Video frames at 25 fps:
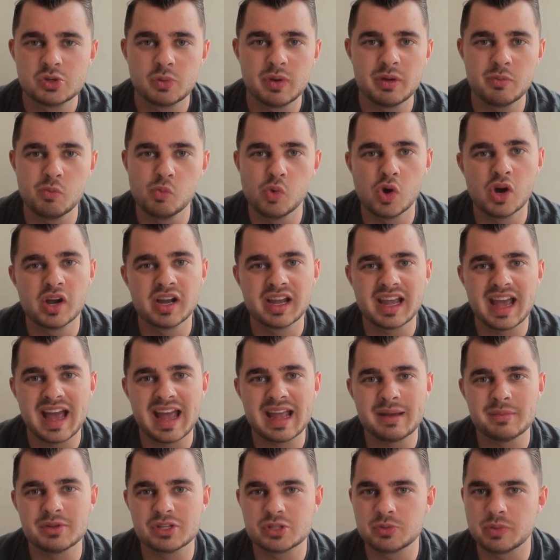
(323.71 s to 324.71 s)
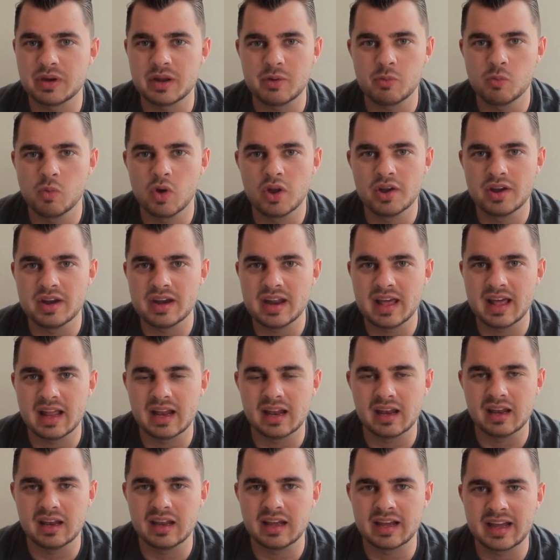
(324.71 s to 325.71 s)
To win one game and to win it
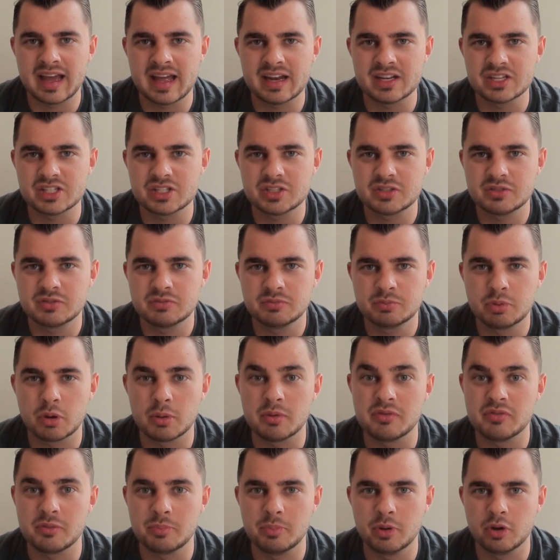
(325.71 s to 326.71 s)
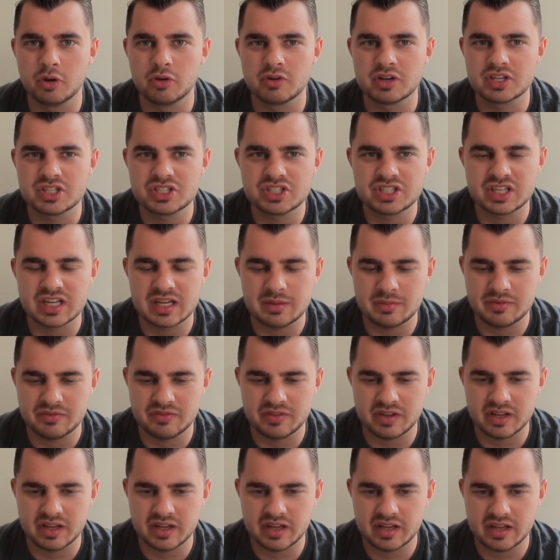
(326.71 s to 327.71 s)
1-0 against probably the poorest team
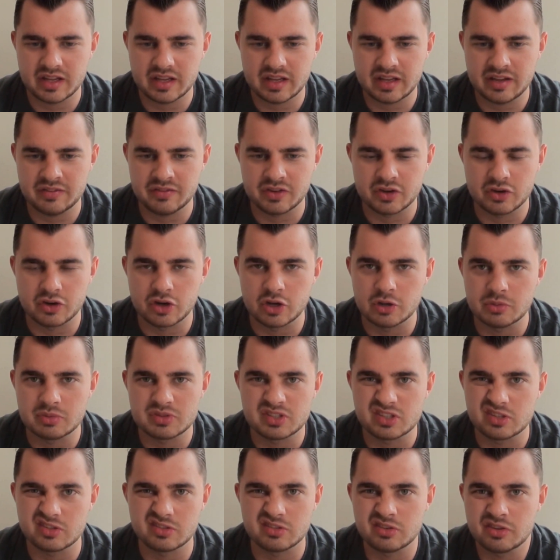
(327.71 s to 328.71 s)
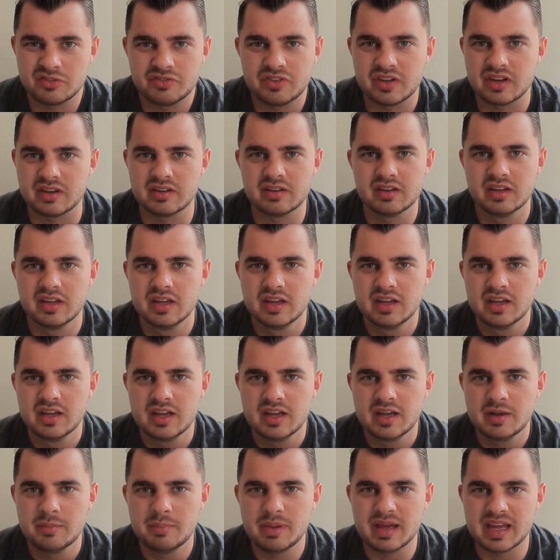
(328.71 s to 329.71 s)
in the groups, nothing
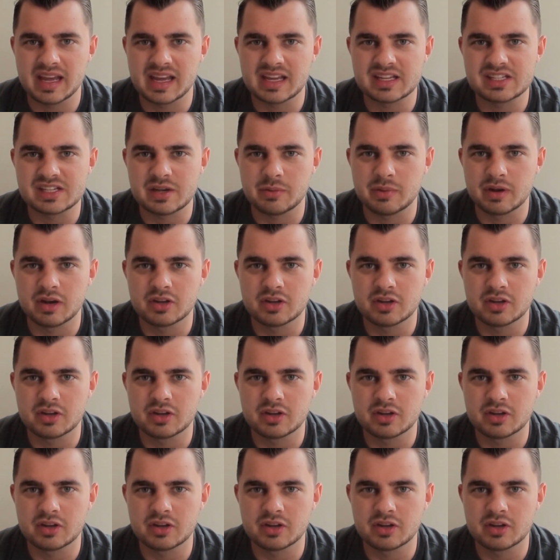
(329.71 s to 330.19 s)
big, is it?